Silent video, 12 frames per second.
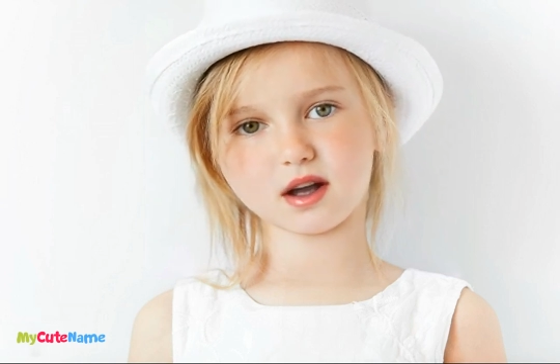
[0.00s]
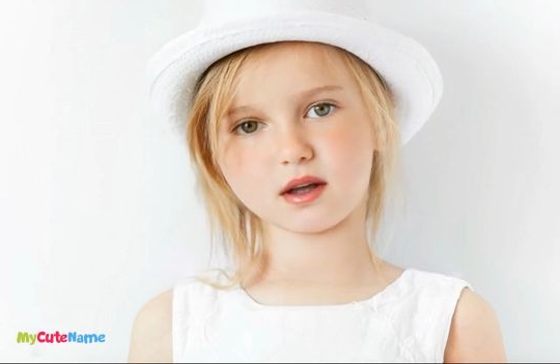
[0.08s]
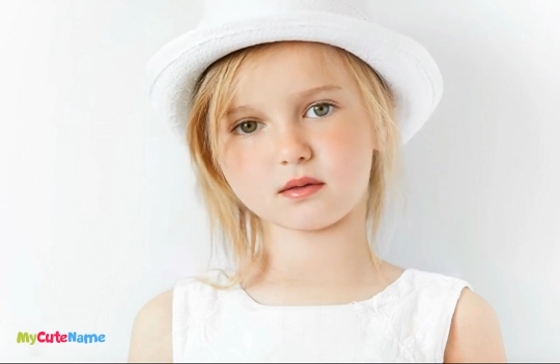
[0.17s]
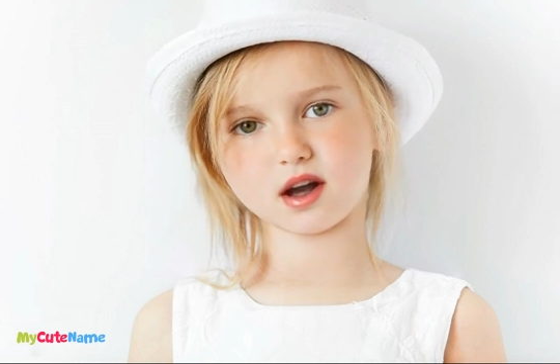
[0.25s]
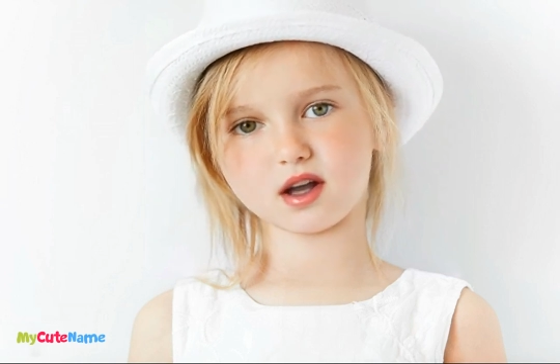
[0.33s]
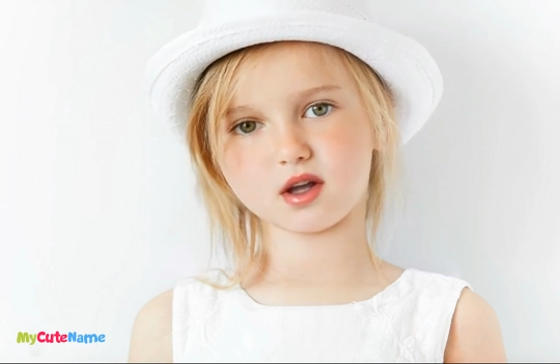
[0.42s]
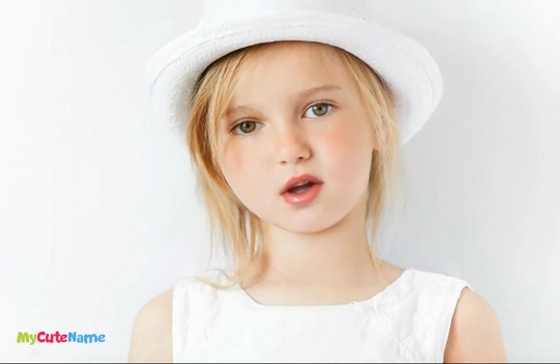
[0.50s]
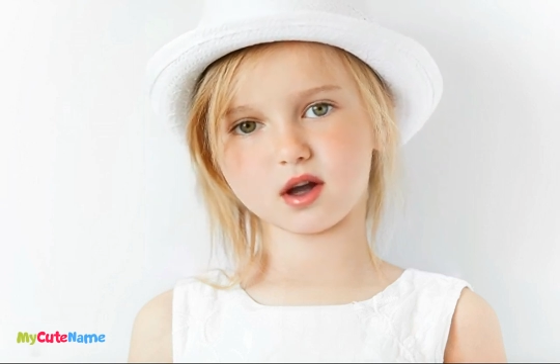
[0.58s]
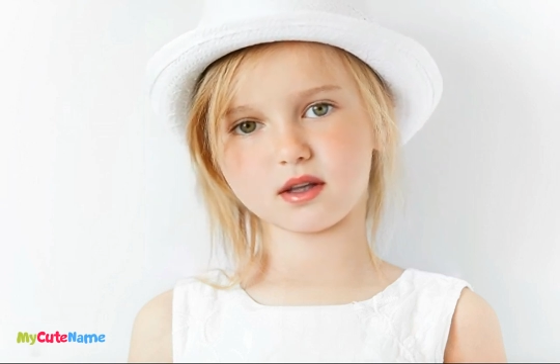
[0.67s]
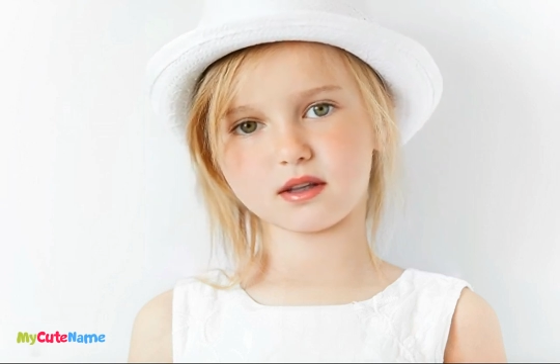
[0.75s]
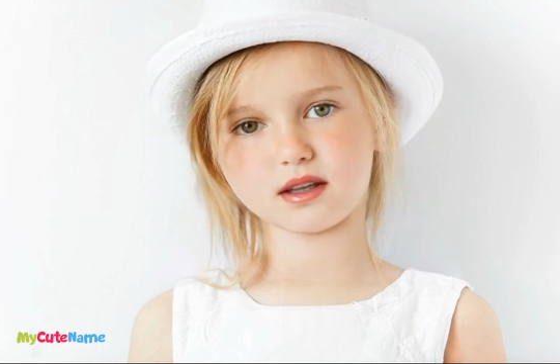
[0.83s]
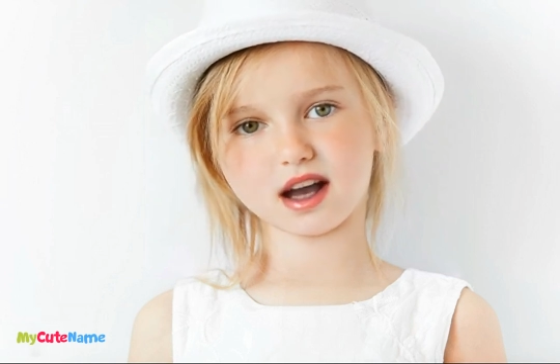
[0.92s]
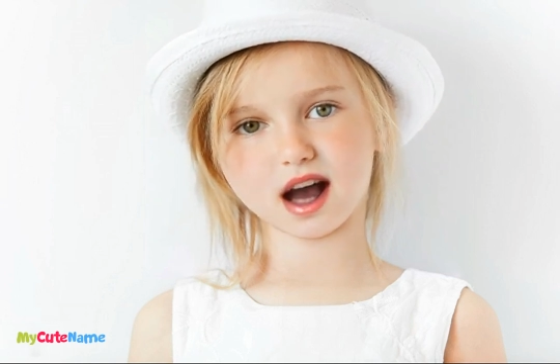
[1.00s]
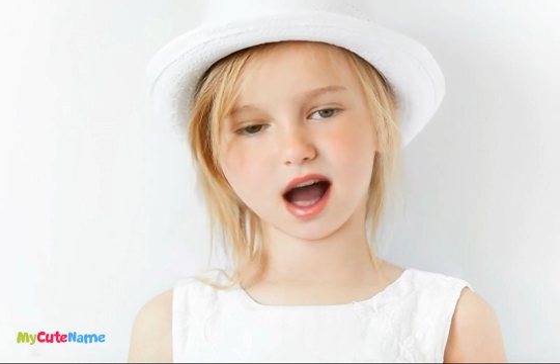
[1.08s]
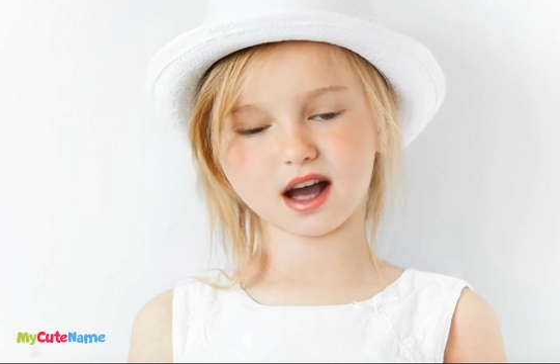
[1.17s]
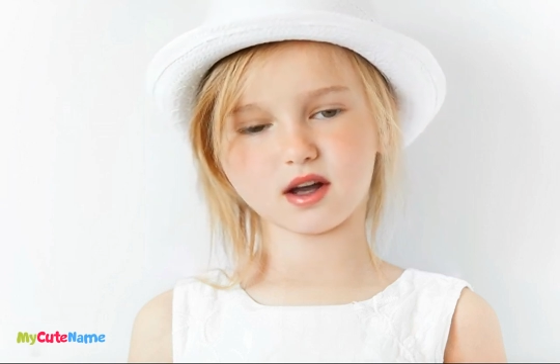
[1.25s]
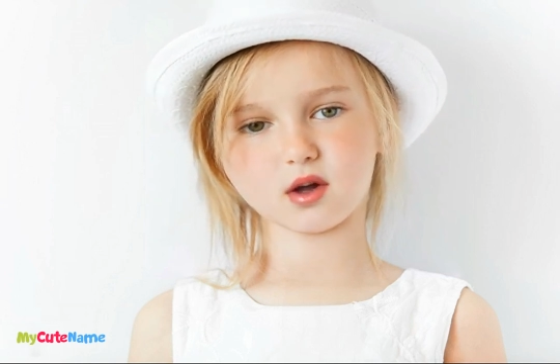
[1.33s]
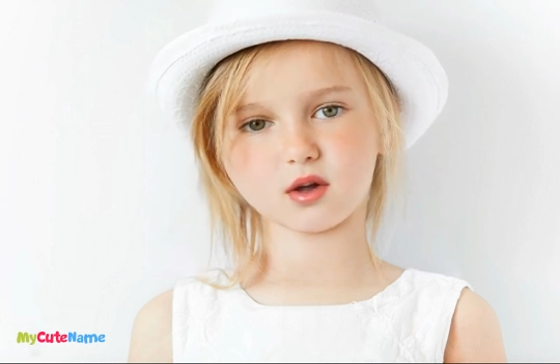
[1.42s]
adventurous,
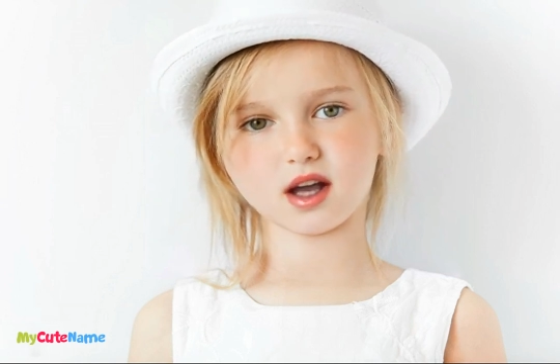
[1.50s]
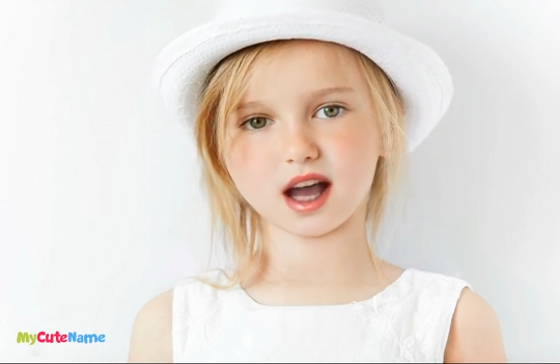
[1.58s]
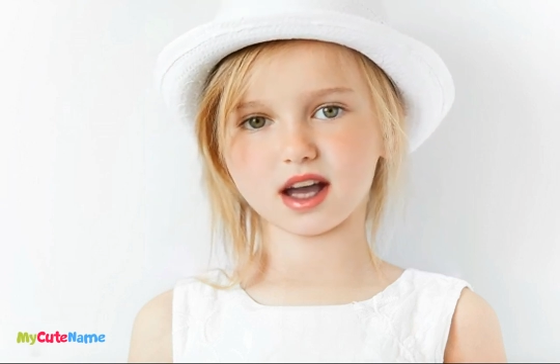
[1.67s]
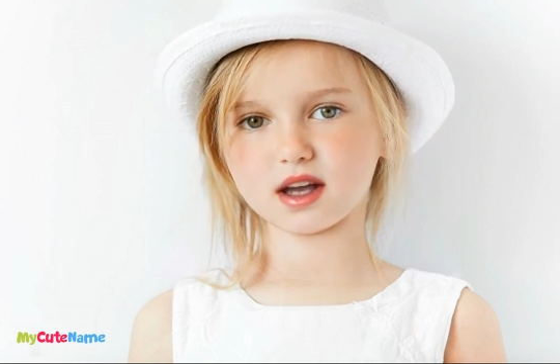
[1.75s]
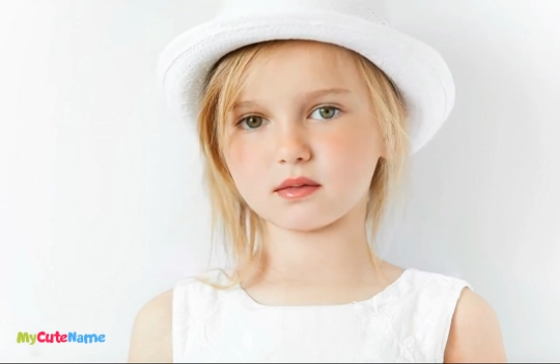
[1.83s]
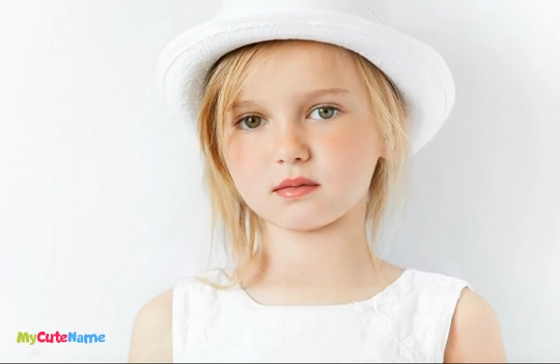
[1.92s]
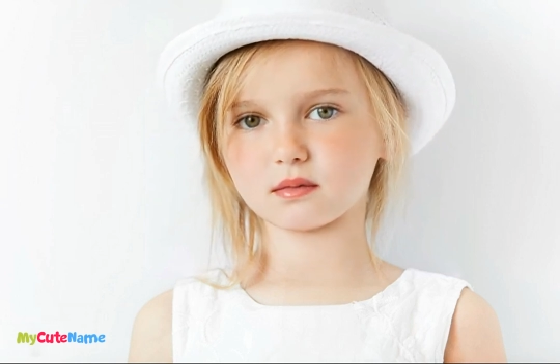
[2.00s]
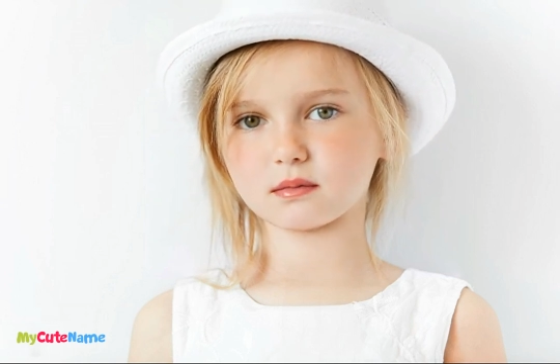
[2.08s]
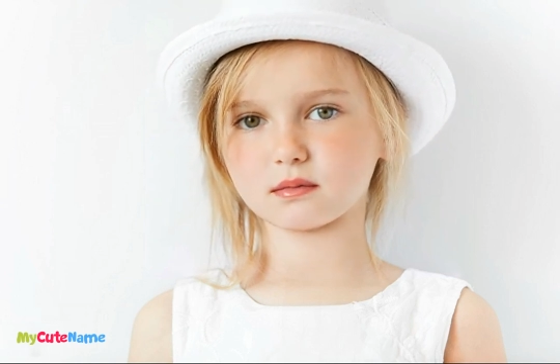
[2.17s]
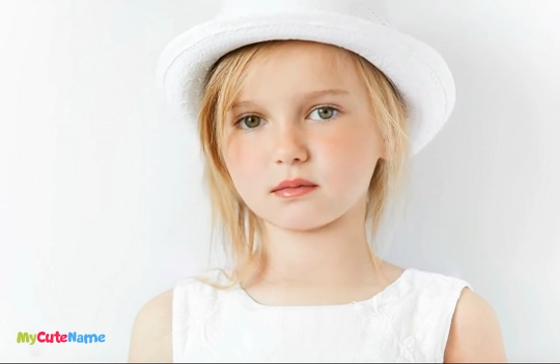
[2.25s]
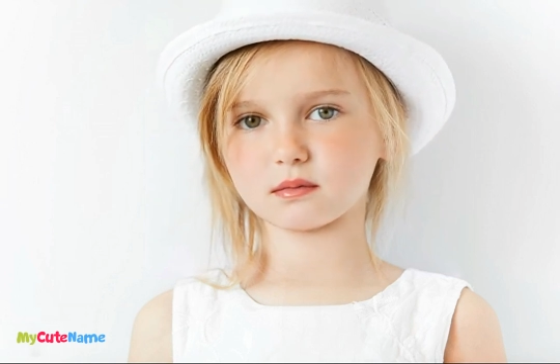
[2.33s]
and creative.